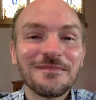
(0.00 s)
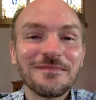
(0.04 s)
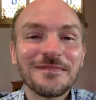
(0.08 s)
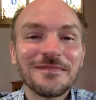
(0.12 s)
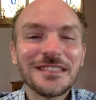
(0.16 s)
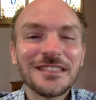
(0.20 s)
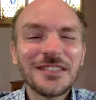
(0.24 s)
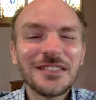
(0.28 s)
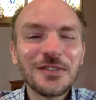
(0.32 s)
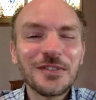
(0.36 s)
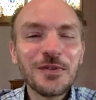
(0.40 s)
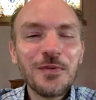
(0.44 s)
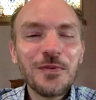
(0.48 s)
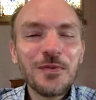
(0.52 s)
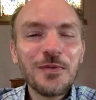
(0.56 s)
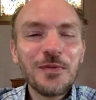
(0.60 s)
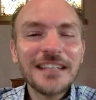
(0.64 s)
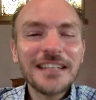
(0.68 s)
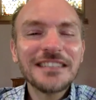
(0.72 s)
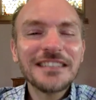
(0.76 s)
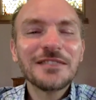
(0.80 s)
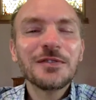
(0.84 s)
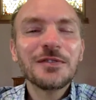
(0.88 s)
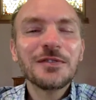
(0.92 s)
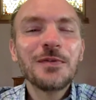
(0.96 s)
So you
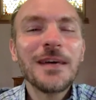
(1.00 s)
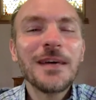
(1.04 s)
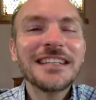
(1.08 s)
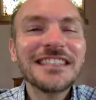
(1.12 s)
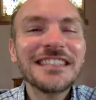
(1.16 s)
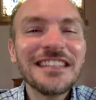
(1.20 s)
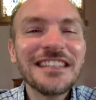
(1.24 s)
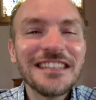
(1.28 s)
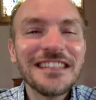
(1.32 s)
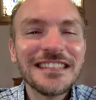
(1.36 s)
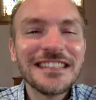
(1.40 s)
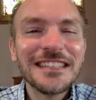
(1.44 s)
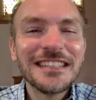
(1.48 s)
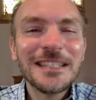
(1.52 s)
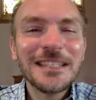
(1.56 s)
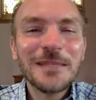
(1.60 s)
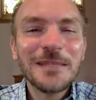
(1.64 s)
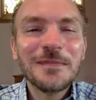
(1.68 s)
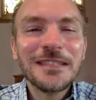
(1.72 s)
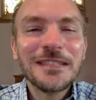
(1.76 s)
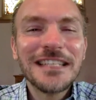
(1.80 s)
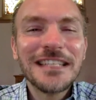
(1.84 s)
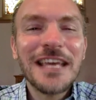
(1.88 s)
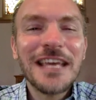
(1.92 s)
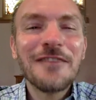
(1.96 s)
wait till it
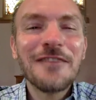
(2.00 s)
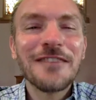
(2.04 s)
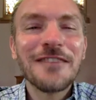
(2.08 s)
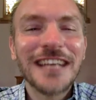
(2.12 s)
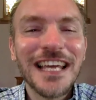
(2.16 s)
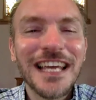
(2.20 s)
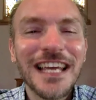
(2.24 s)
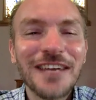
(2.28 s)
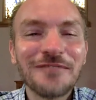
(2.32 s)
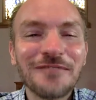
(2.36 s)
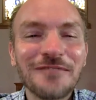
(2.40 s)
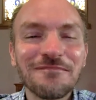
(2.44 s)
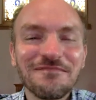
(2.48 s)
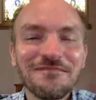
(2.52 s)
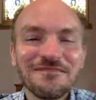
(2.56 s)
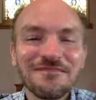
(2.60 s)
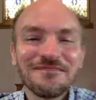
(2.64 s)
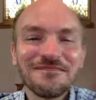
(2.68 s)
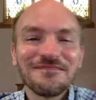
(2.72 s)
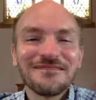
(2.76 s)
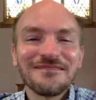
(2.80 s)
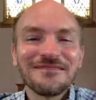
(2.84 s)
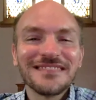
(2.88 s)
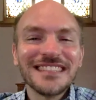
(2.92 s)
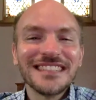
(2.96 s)
seems safe again.
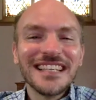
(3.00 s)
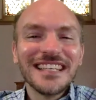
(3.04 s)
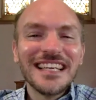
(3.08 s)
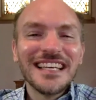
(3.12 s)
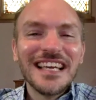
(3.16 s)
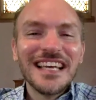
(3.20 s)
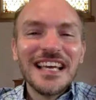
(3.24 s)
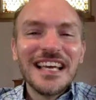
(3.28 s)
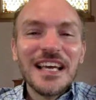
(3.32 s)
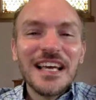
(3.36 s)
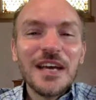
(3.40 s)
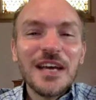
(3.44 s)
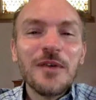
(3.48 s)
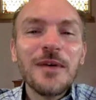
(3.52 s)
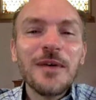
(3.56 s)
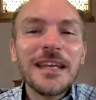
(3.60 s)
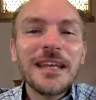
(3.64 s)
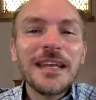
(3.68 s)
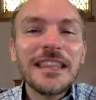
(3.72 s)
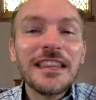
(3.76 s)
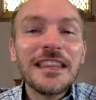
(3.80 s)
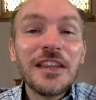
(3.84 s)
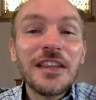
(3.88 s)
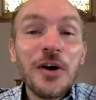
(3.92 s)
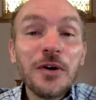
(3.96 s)

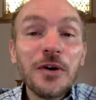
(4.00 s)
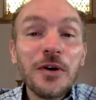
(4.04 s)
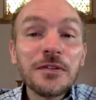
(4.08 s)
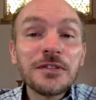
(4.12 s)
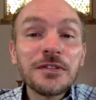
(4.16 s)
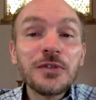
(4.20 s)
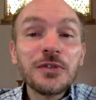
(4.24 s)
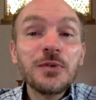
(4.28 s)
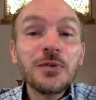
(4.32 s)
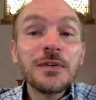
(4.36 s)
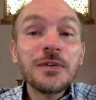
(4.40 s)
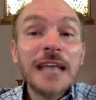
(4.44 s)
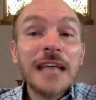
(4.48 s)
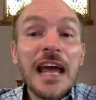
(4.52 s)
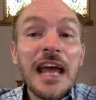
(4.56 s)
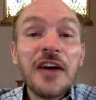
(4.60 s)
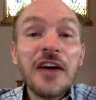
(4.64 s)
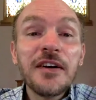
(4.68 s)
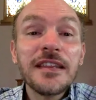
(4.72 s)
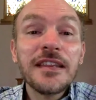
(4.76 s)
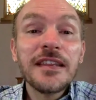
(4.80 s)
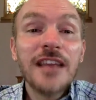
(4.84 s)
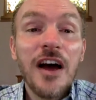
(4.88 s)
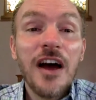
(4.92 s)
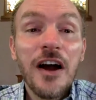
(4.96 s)
When those who
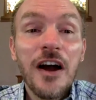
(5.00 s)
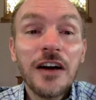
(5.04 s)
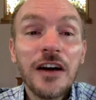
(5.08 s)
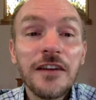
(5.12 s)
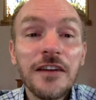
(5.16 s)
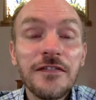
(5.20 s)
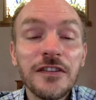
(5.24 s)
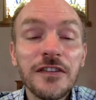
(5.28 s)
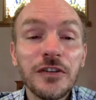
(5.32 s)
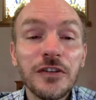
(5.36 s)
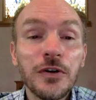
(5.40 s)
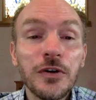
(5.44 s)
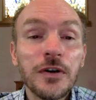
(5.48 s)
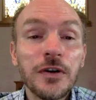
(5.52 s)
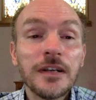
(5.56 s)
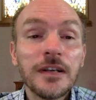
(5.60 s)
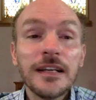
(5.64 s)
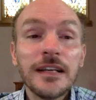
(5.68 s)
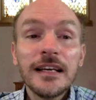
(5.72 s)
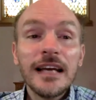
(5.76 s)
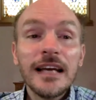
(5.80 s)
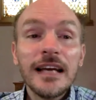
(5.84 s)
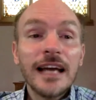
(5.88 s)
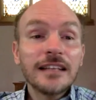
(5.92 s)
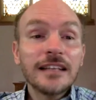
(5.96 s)
carried the ark of the Lord
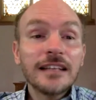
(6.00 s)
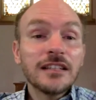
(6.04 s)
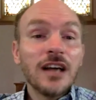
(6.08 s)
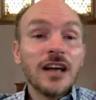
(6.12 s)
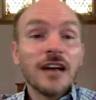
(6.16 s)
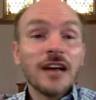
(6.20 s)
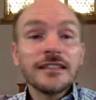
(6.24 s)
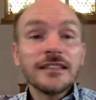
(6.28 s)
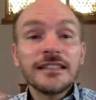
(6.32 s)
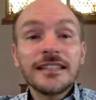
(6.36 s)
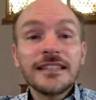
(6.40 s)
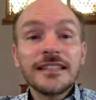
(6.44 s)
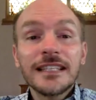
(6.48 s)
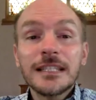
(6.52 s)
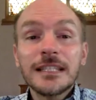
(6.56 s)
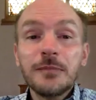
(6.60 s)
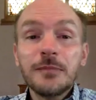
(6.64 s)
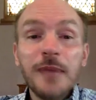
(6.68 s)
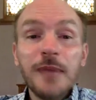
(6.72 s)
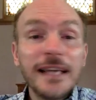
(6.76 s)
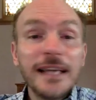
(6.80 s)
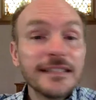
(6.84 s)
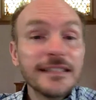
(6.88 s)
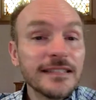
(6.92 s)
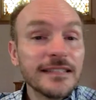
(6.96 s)
had gone 6
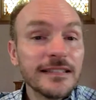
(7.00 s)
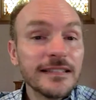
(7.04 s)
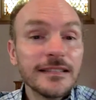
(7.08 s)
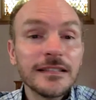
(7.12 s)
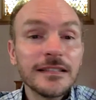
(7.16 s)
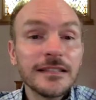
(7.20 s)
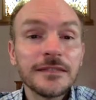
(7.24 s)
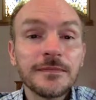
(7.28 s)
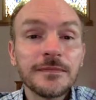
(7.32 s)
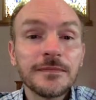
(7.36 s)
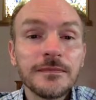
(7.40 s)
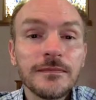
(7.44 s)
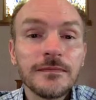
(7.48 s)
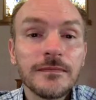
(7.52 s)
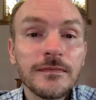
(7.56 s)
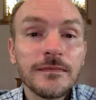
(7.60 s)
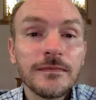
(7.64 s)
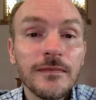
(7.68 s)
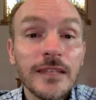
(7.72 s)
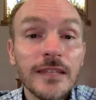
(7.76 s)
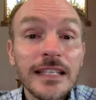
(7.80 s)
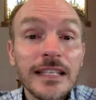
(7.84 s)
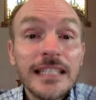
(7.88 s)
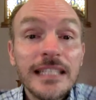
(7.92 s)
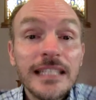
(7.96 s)
paces,
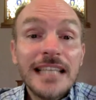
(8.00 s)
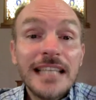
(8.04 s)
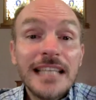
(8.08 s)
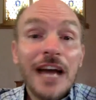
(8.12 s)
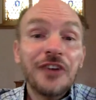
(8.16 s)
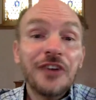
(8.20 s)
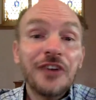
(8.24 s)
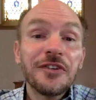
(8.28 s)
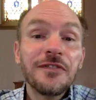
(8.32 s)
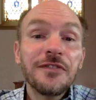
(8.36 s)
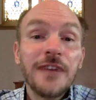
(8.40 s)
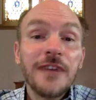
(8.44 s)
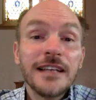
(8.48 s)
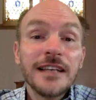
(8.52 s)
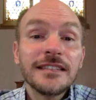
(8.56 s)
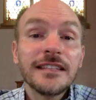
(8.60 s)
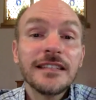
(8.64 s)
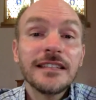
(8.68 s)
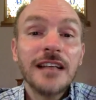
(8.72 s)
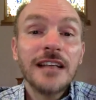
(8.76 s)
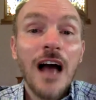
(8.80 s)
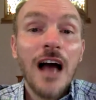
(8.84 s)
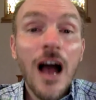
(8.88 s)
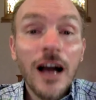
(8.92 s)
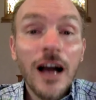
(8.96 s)
he sacrificed
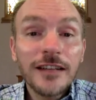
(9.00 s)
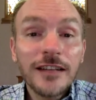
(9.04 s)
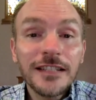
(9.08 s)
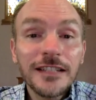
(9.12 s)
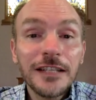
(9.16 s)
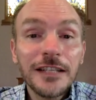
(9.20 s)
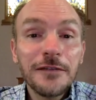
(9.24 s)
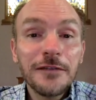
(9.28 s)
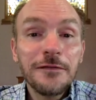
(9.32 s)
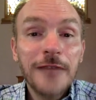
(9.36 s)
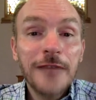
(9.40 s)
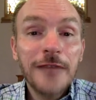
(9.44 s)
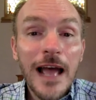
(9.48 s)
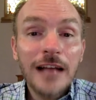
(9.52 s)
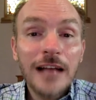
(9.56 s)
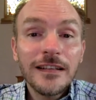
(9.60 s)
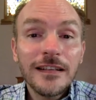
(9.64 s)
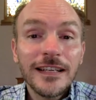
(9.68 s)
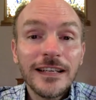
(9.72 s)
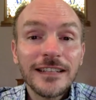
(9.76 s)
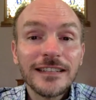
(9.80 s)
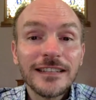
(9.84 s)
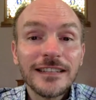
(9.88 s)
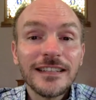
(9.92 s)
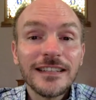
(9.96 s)
an ox and a
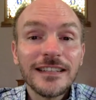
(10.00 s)
fatling.